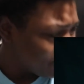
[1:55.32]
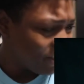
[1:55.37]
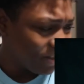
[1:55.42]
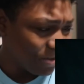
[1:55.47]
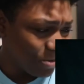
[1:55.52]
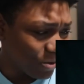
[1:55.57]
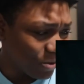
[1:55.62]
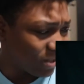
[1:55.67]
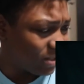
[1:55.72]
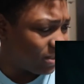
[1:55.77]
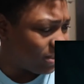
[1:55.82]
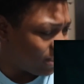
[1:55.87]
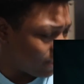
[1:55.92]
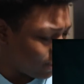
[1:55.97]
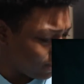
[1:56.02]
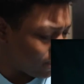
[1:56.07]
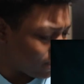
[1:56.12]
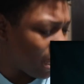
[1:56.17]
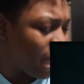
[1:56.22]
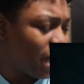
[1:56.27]
You,
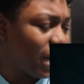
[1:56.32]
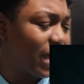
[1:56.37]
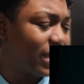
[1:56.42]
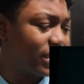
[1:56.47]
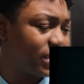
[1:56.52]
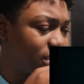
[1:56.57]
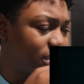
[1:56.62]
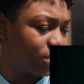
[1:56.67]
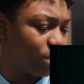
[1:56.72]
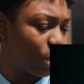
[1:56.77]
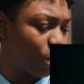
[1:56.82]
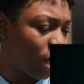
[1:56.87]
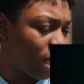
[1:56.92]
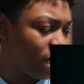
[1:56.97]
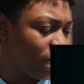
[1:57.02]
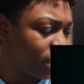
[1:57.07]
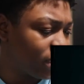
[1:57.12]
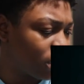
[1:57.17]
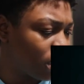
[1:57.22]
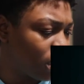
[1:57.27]
I like this though. I
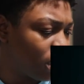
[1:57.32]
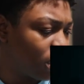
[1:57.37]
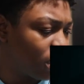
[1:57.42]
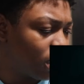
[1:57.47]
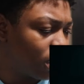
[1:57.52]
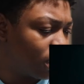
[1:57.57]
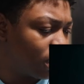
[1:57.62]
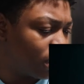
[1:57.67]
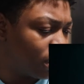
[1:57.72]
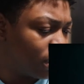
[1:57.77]
like the uh